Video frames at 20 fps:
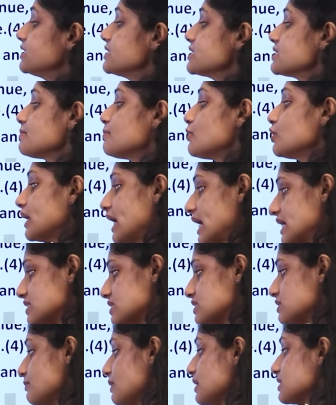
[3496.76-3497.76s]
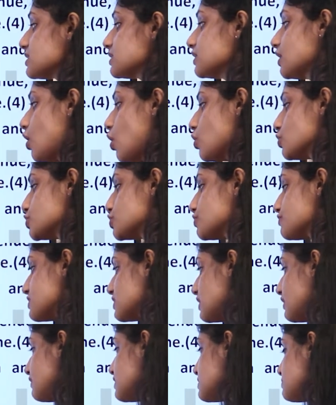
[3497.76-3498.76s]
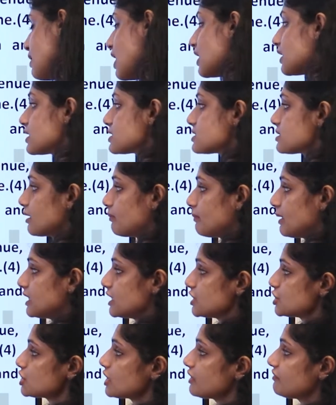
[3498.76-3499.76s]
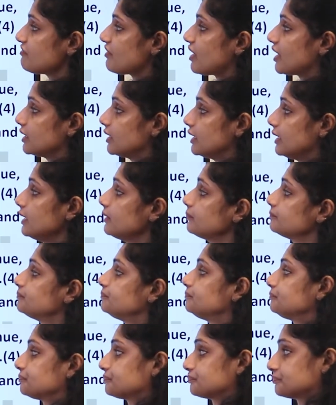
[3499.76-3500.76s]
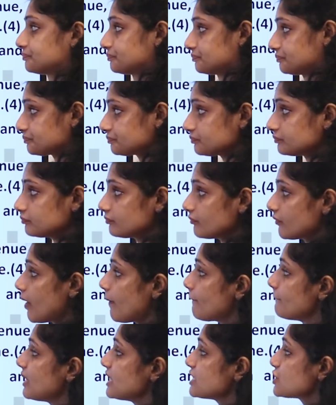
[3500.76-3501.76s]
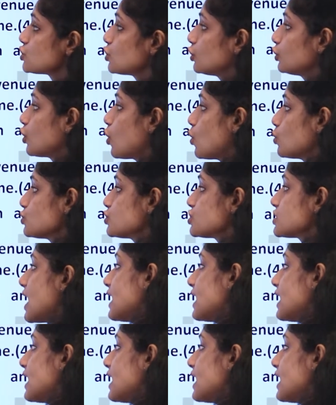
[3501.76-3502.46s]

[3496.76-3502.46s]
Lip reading: it is about estimating the cost of serving, market segmentation, and finally based on cost